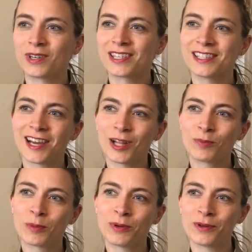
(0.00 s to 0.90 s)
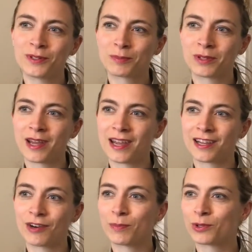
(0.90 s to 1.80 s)
When Gonzalo proposed
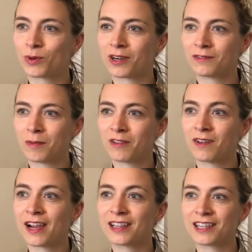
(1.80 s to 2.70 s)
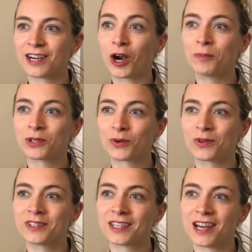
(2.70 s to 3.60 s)
playing repertoire from the violin and
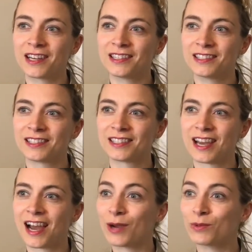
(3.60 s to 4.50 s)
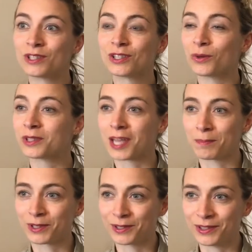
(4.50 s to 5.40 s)
harpsichord sonatas, I was so
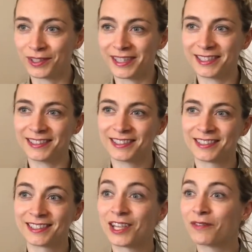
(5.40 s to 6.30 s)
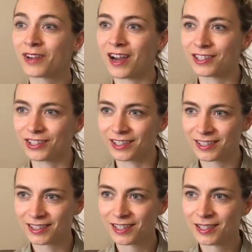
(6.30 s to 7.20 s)
skeptical and self-conscious,
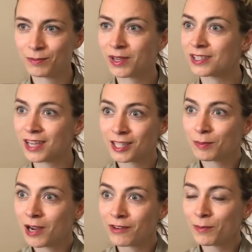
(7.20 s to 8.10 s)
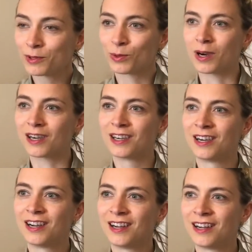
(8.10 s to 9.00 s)
because that's my repertoire.
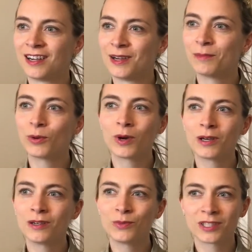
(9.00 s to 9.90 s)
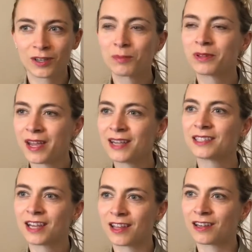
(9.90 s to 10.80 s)
But when we started playing
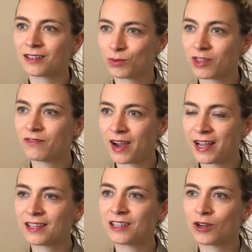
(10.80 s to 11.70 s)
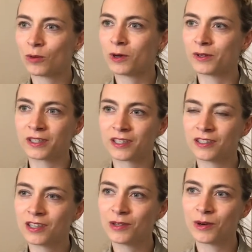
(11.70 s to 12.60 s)
together with the violin and oboe and
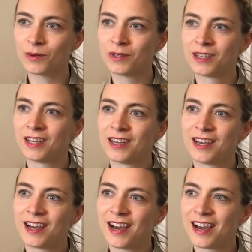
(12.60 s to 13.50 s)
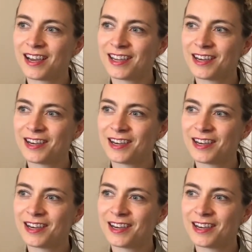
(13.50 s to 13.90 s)
continuo, I